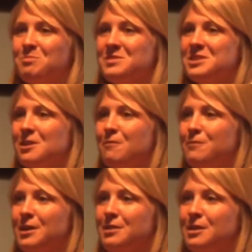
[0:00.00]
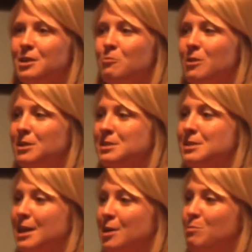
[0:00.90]
stuff that they don't want to
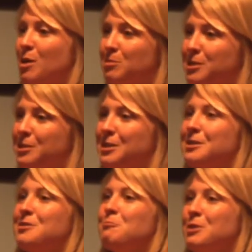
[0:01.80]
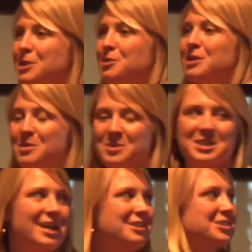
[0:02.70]
say publicly with their name
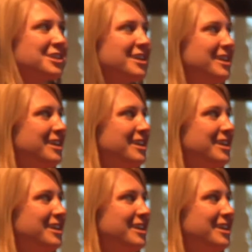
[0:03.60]
attached.